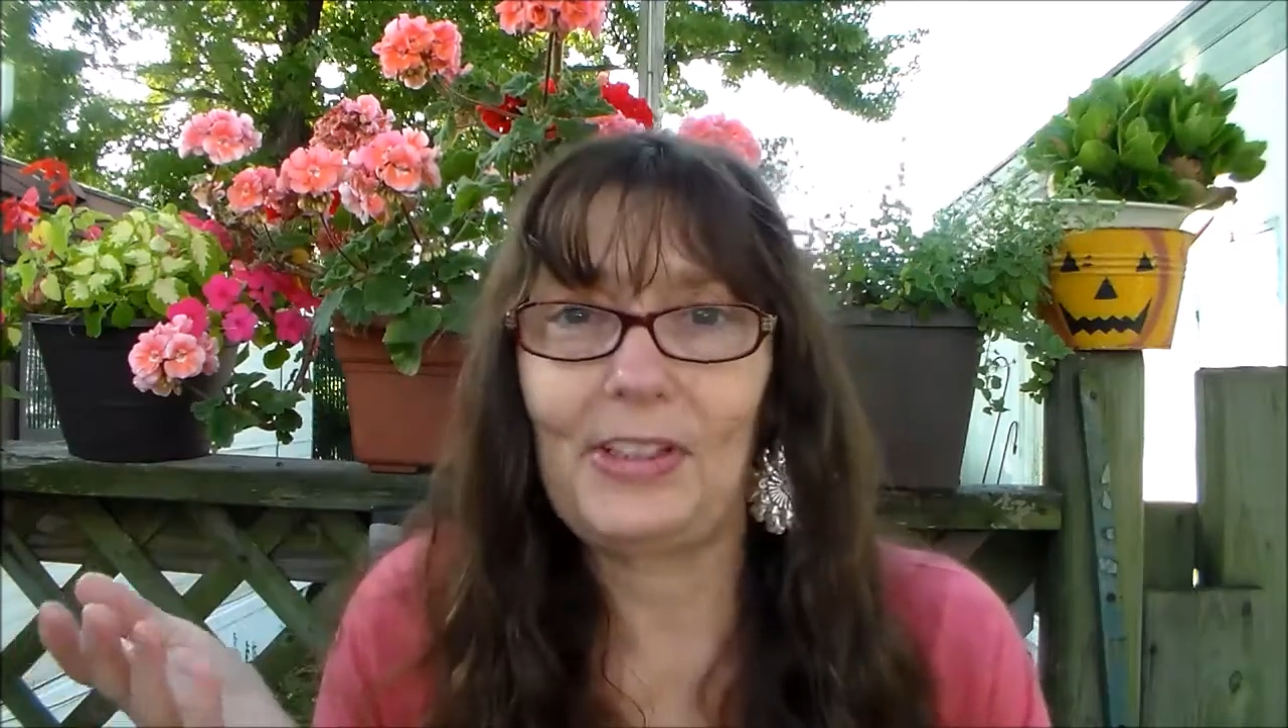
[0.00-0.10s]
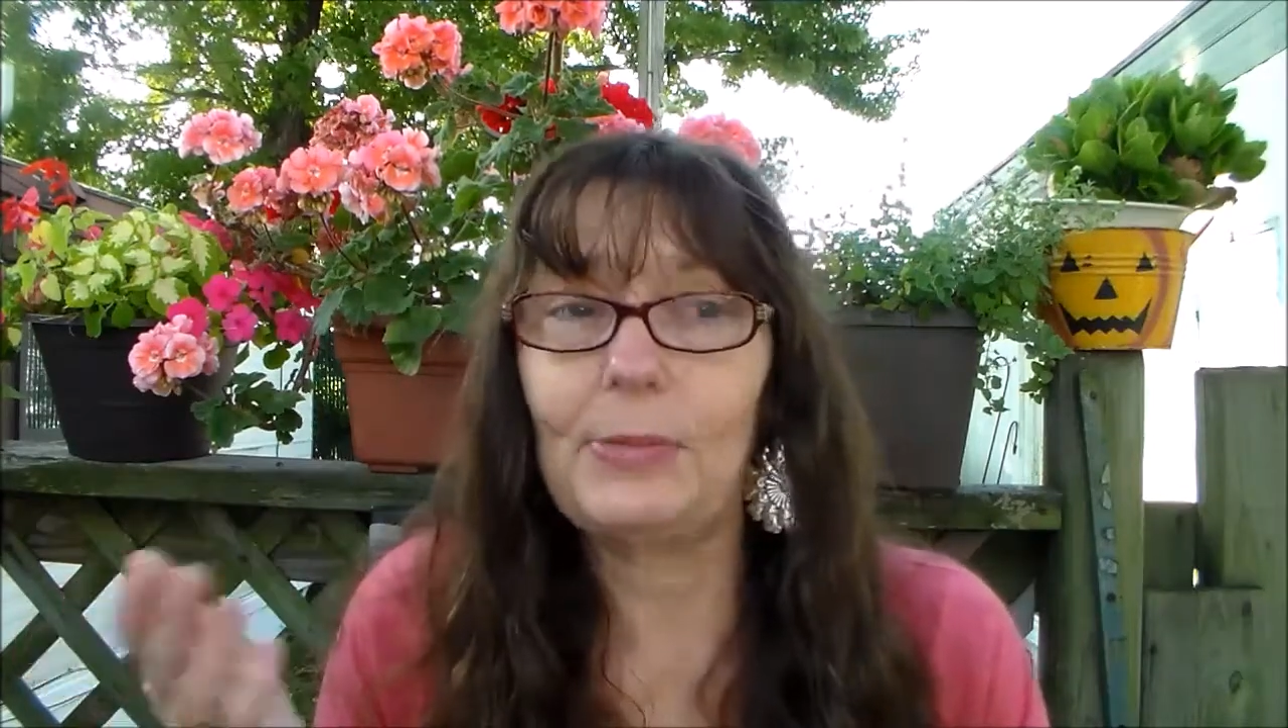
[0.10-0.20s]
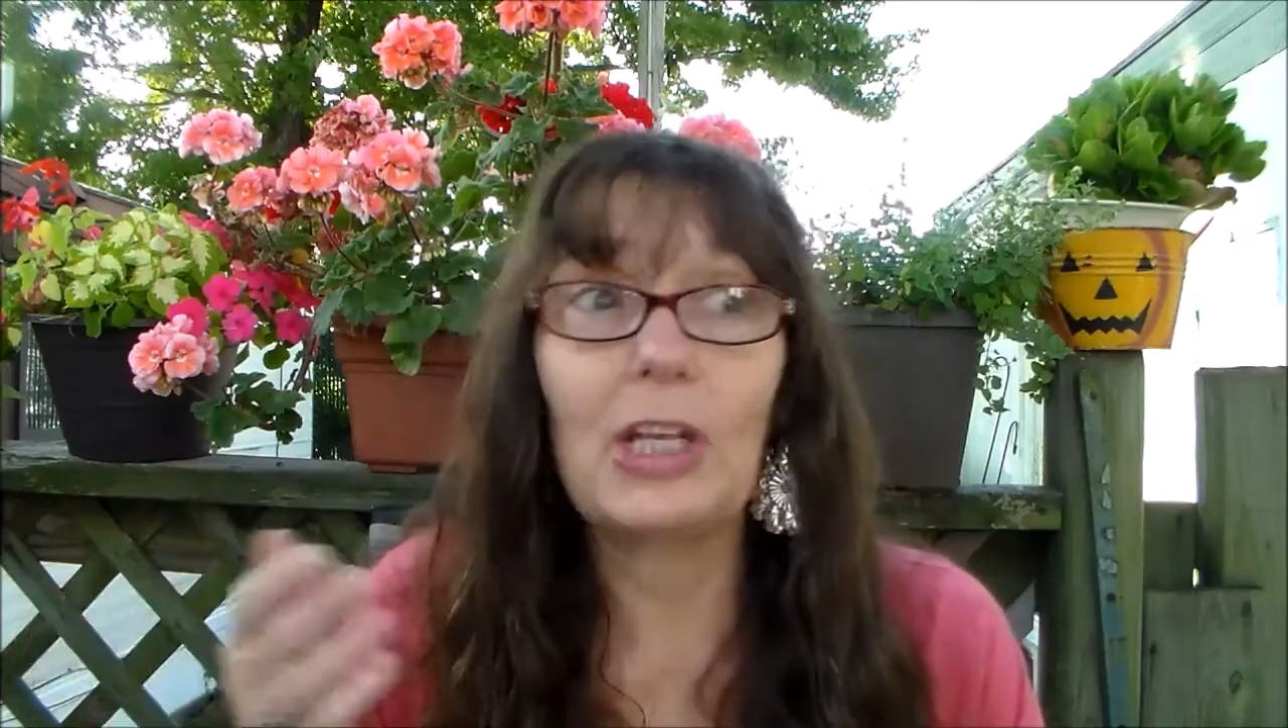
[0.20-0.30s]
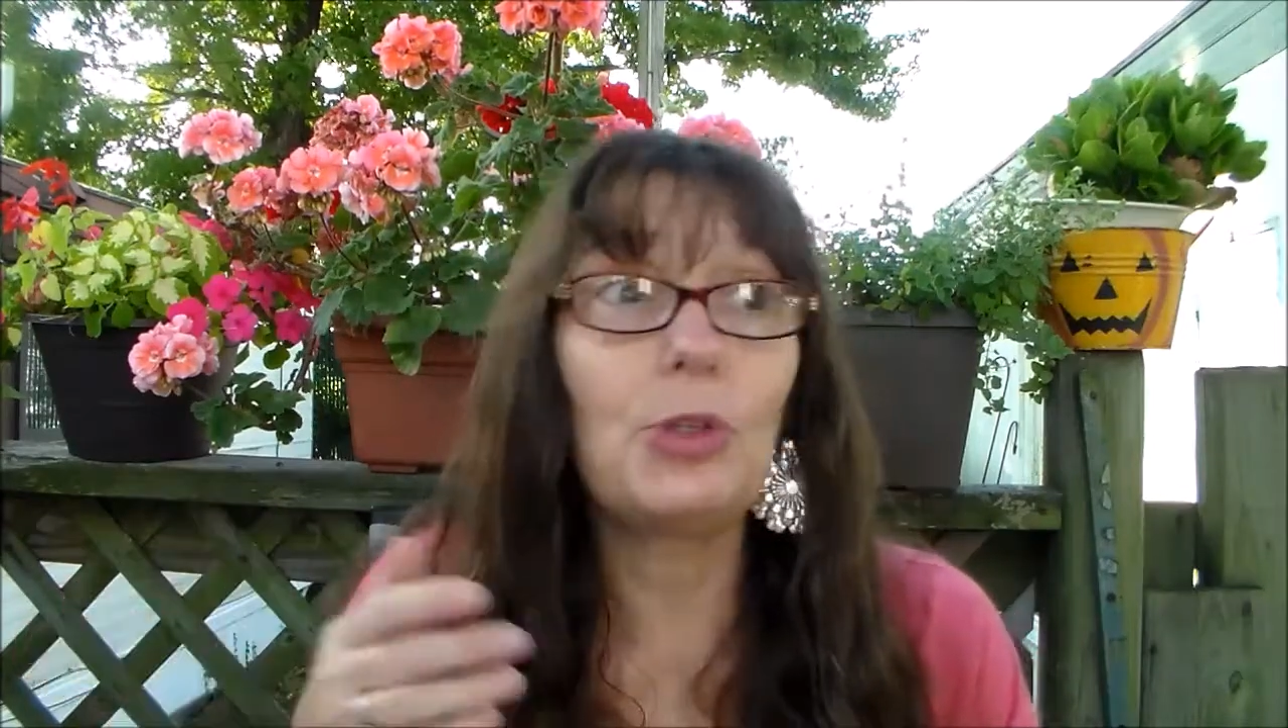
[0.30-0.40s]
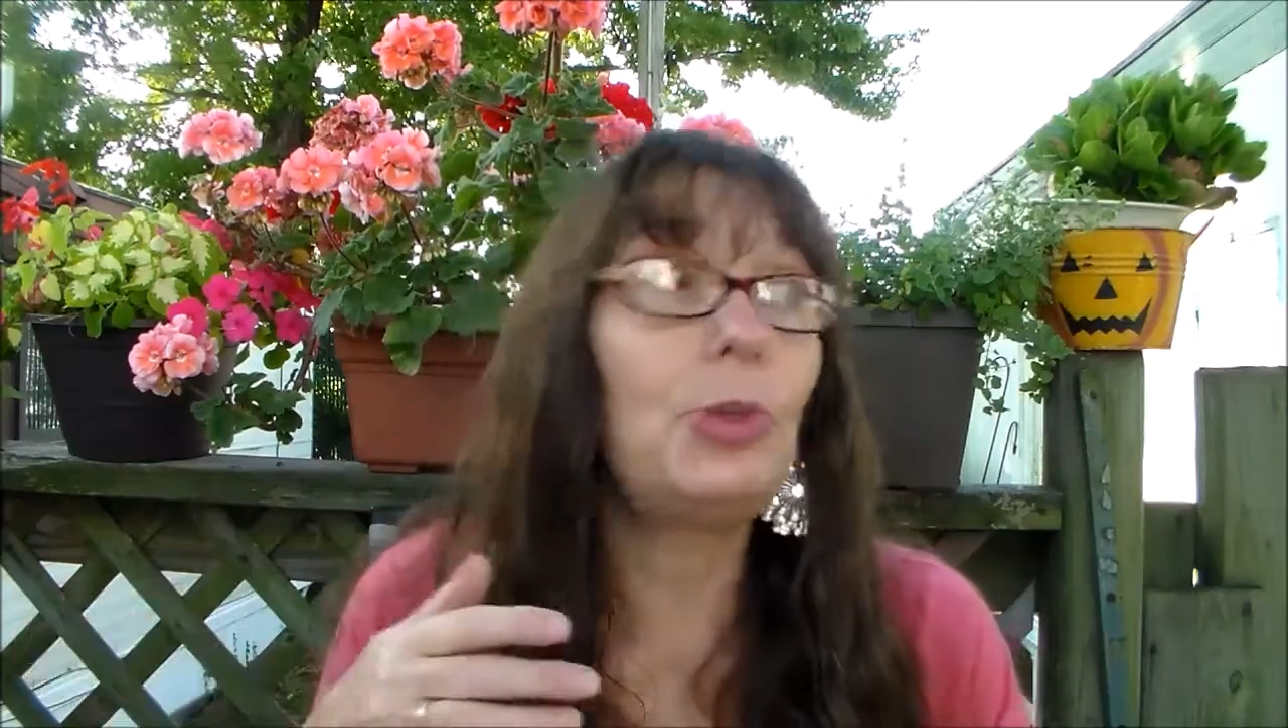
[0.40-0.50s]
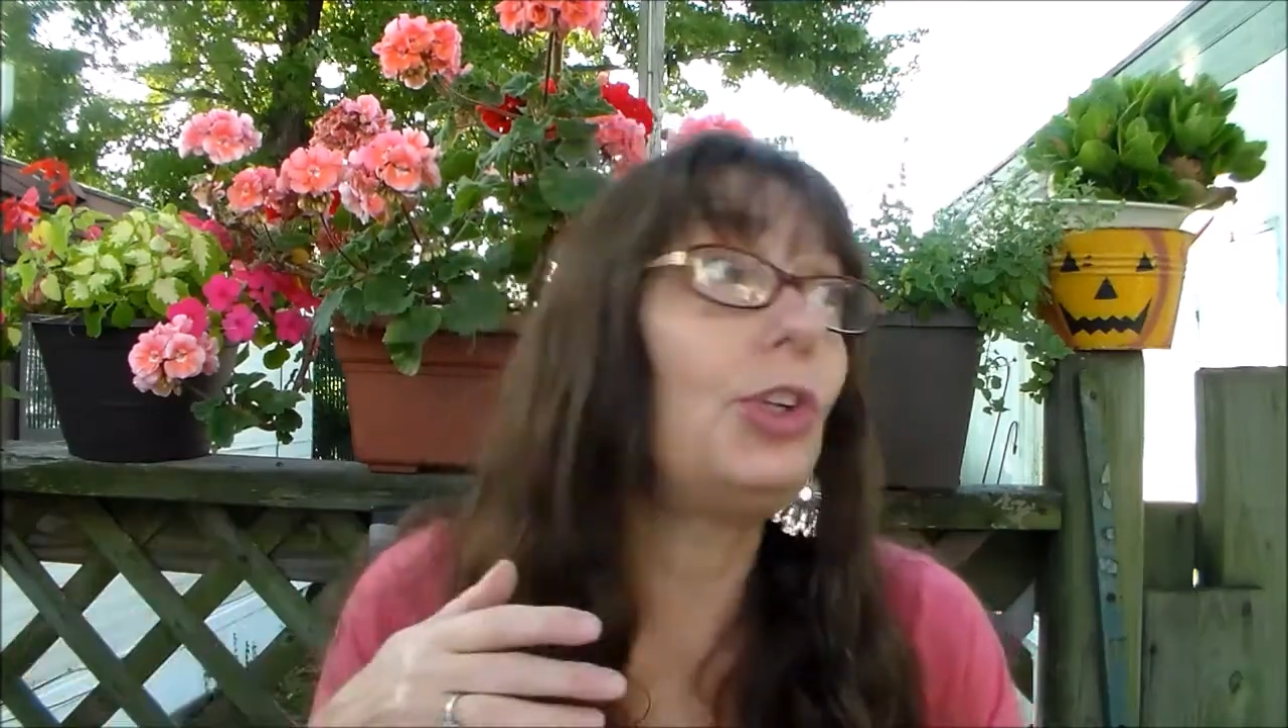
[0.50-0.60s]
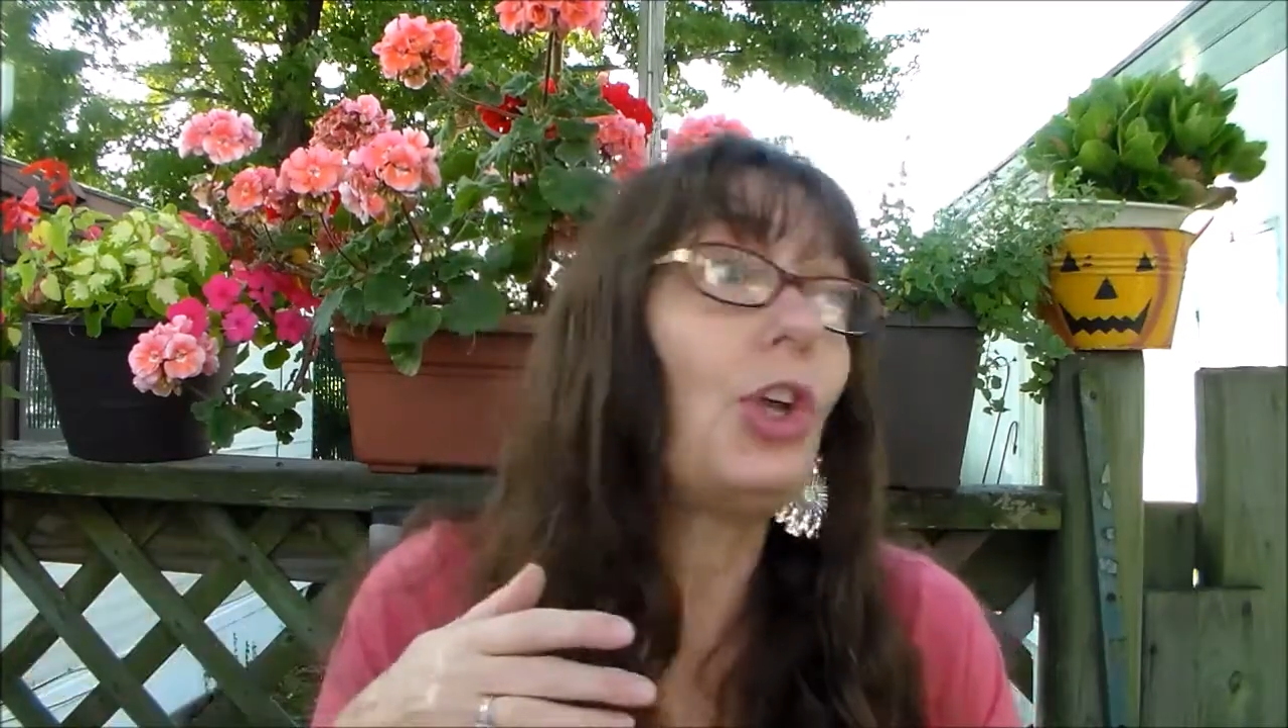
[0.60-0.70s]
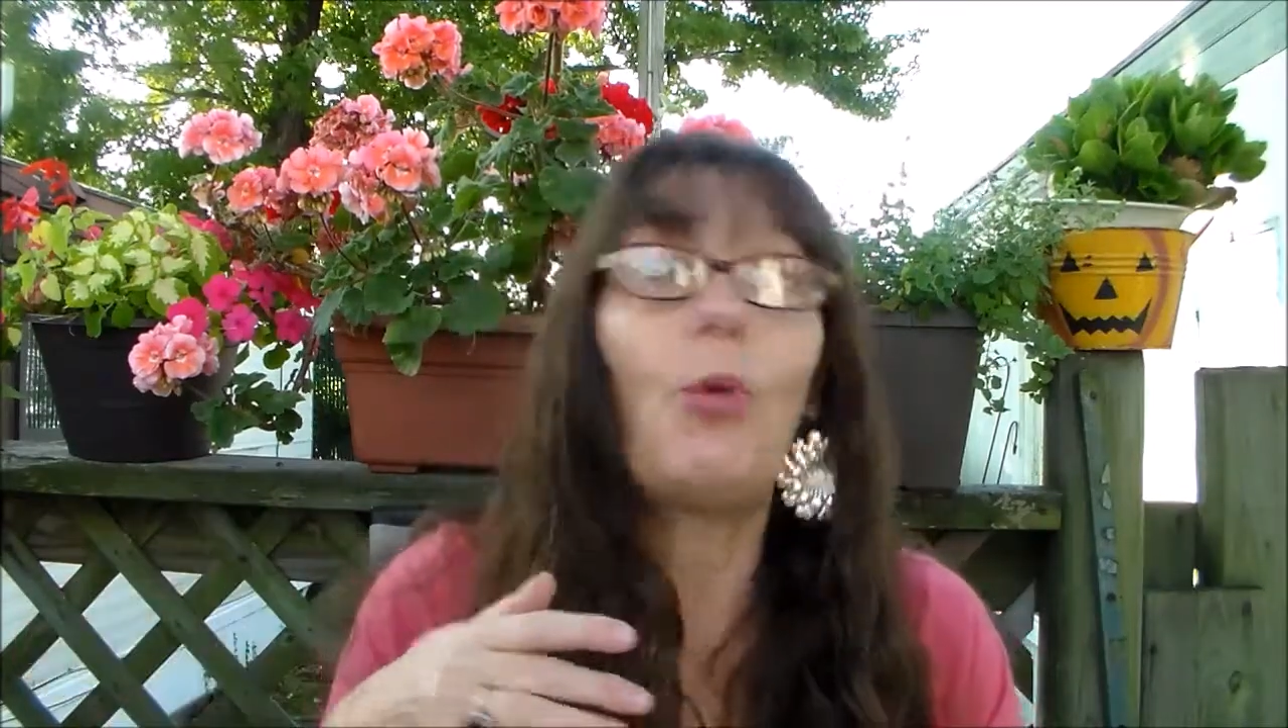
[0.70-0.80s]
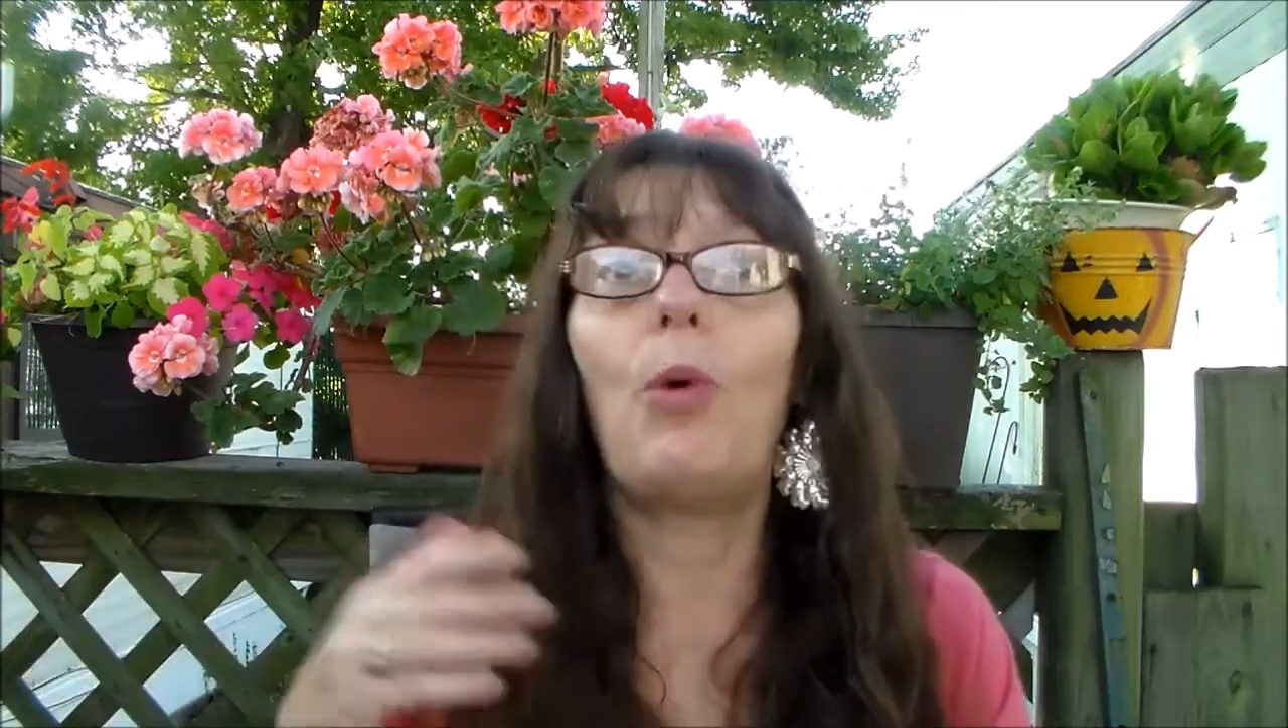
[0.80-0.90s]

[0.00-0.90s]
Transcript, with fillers: Sometimes we don't know